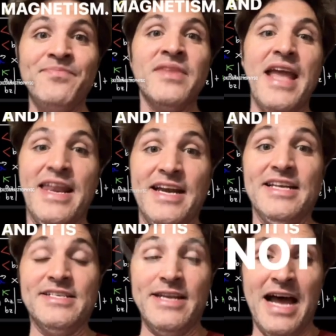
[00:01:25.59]
and it is
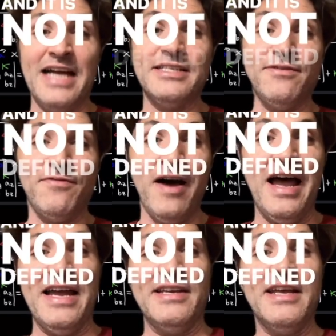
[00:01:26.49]
not
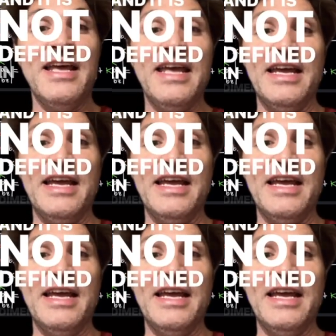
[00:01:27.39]
defined in